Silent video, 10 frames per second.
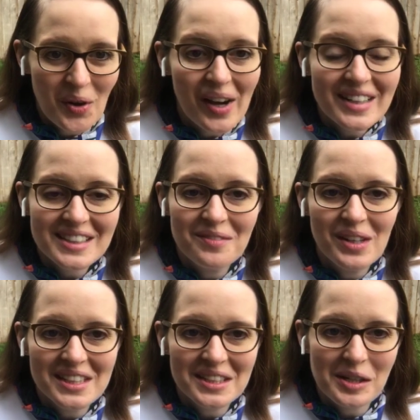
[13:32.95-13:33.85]
I guess I meant
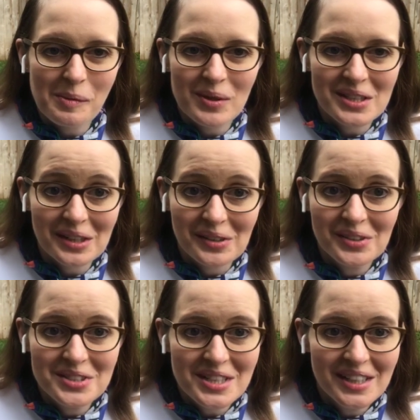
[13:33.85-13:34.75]
to talk about
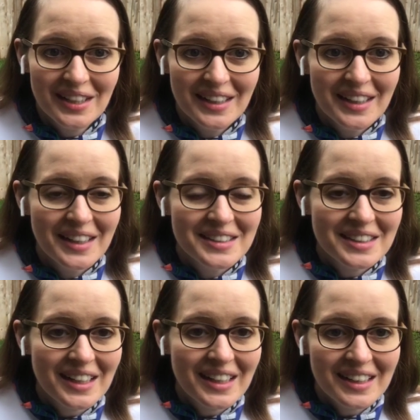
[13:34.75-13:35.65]
technology
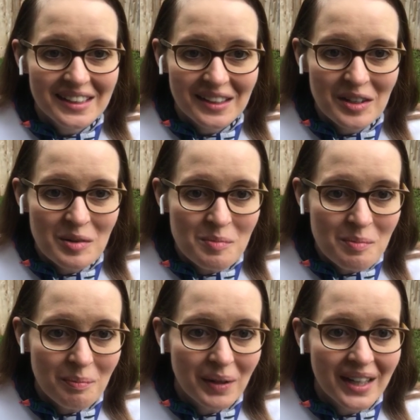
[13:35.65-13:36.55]
today,
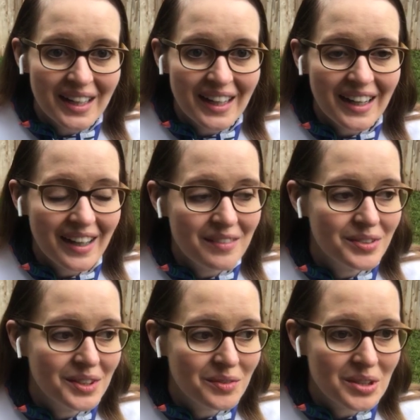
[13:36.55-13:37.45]
but I feel
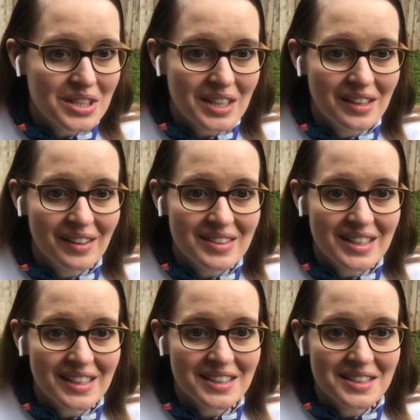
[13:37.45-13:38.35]
like we're just going to have to
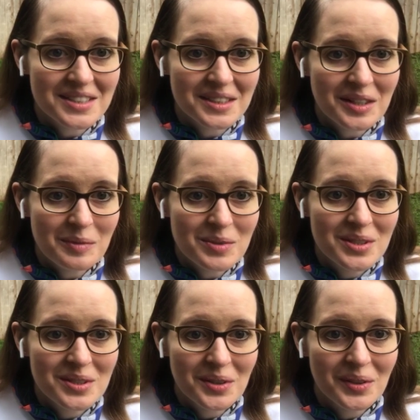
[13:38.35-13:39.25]
take this as it comes.
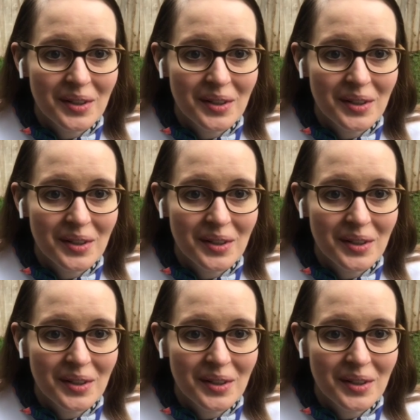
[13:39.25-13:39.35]
So